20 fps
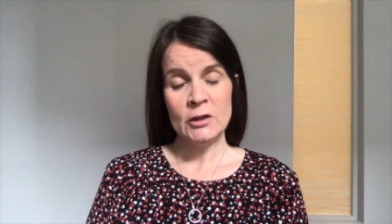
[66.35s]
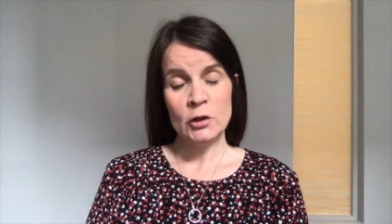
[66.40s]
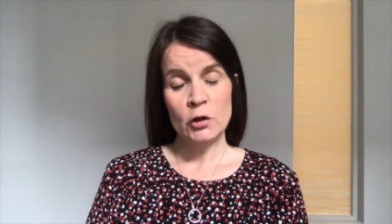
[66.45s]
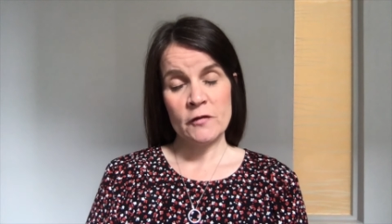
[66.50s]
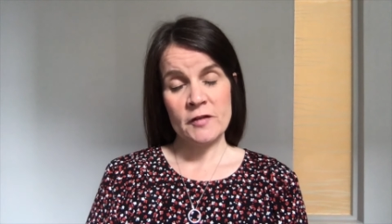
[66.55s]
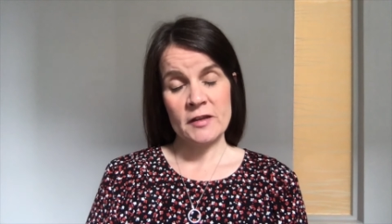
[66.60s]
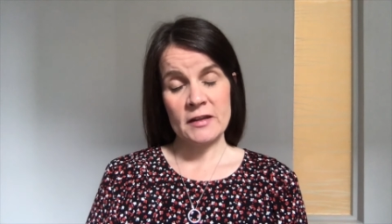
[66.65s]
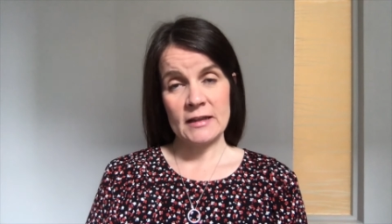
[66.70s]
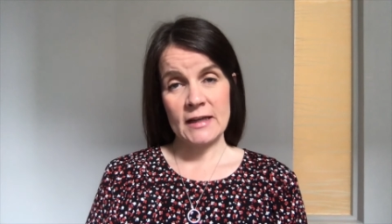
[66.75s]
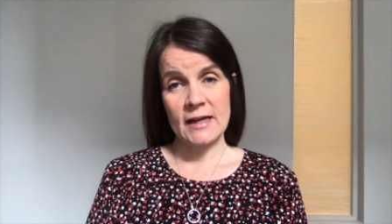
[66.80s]

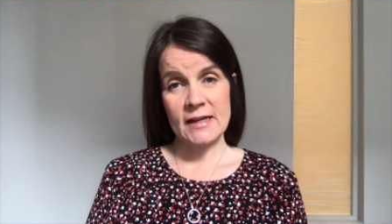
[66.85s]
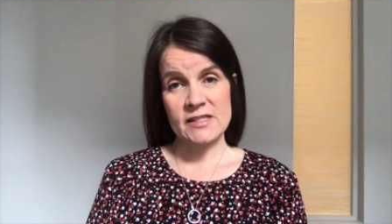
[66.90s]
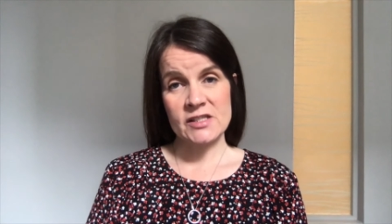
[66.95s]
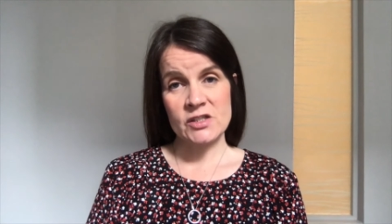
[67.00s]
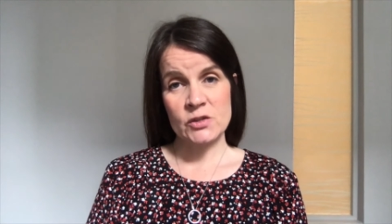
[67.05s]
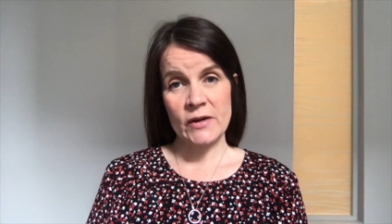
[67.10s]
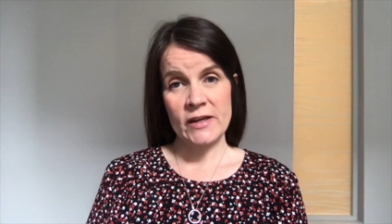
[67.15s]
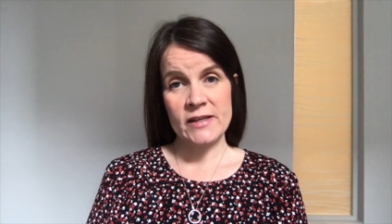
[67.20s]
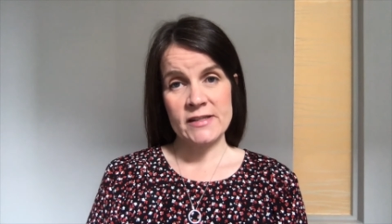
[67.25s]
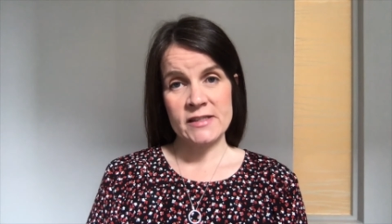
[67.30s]
over the last
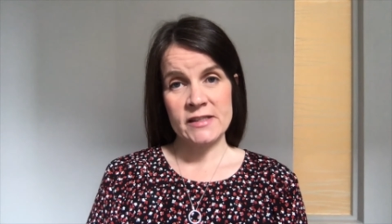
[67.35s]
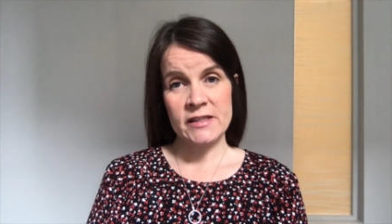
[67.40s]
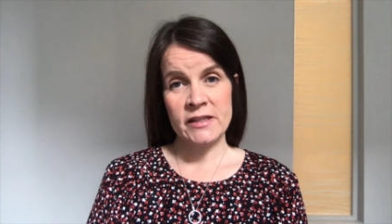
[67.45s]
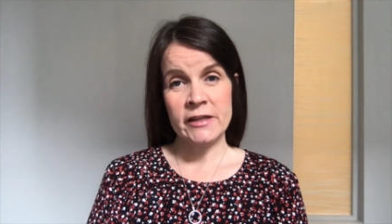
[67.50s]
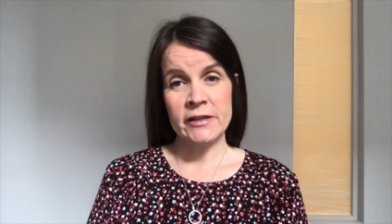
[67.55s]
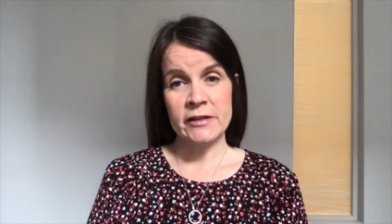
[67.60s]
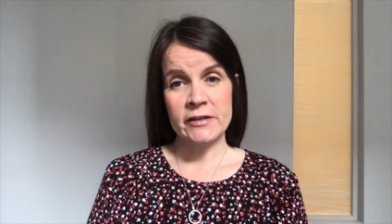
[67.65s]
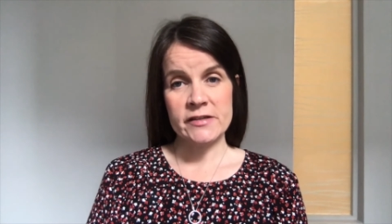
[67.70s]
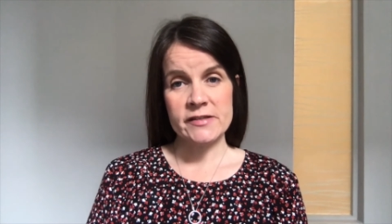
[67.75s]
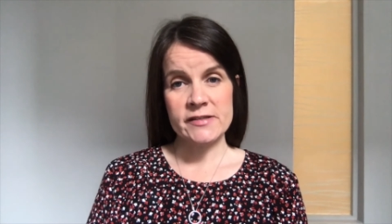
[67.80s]
20
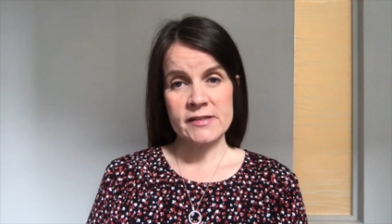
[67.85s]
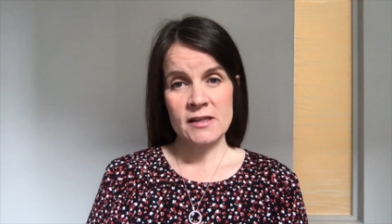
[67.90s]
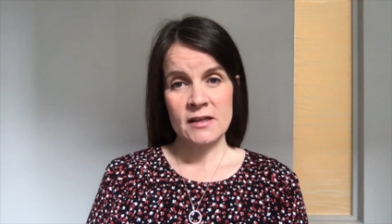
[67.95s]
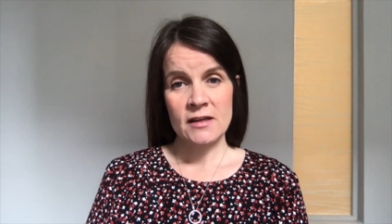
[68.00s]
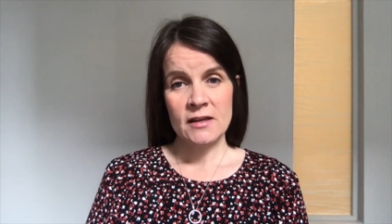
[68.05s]
years,